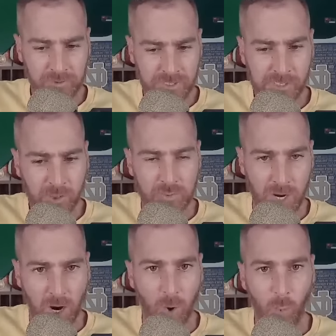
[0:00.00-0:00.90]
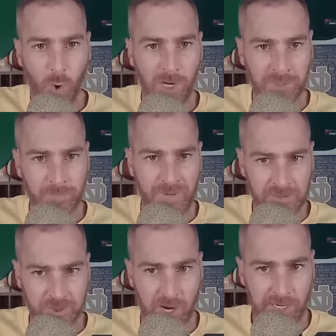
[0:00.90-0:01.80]
can you know what you've
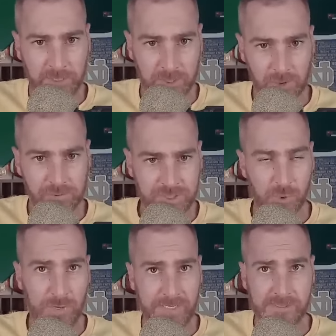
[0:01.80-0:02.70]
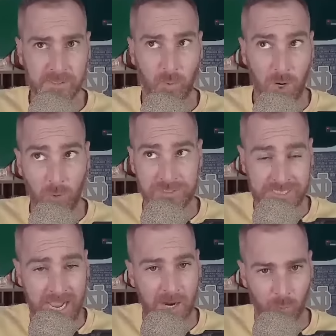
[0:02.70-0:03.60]
been trying to do 2 weeks in a row is
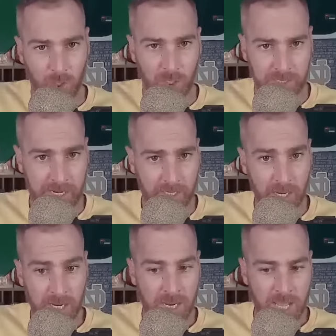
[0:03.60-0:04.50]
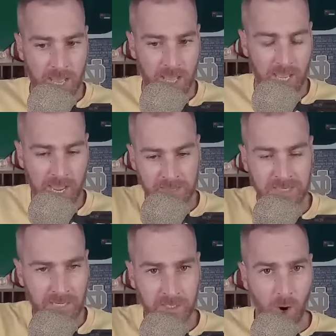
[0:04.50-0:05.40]
not working and
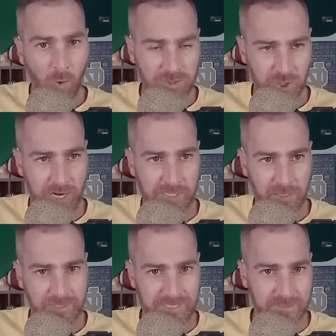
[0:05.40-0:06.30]
then go and try and do the